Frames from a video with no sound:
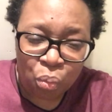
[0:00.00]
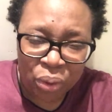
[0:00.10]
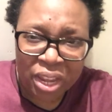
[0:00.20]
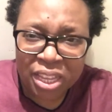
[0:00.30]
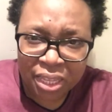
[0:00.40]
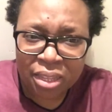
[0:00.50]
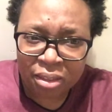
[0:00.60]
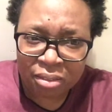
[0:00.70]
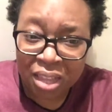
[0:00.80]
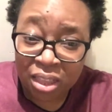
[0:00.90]
where he
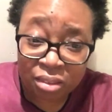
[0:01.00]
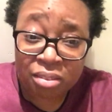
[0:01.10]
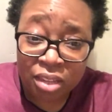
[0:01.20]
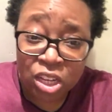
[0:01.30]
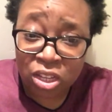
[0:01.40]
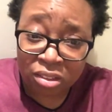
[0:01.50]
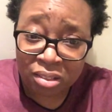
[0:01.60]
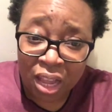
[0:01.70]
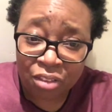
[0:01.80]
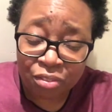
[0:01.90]
is at this stage in
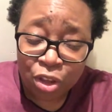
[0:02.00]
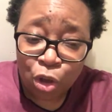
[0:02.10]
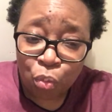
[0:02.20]
his life.